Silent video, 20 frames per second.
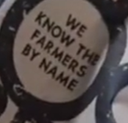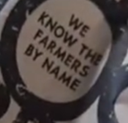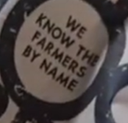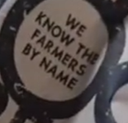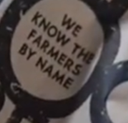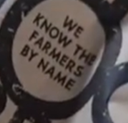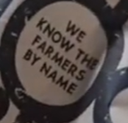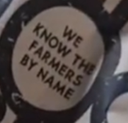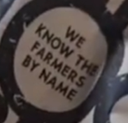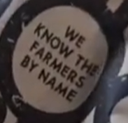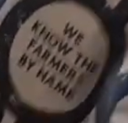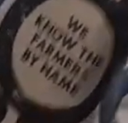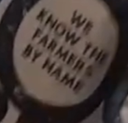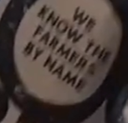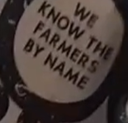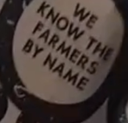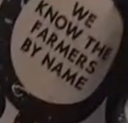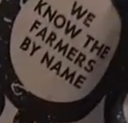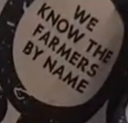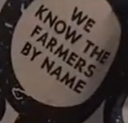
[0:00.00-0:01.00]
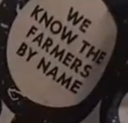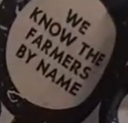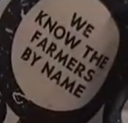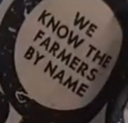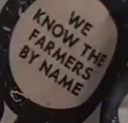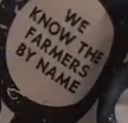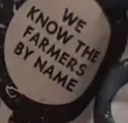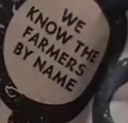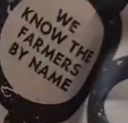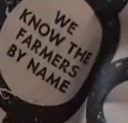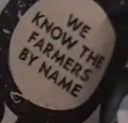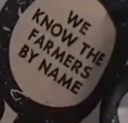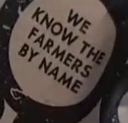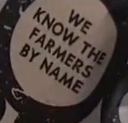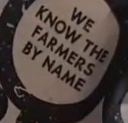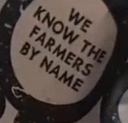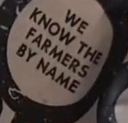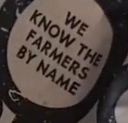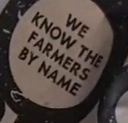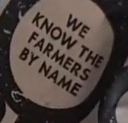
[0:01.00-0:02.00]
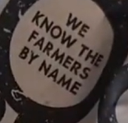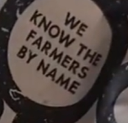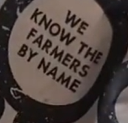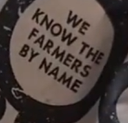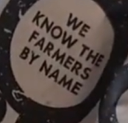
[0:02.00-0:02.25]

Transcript: recycle it. I'm making a chicken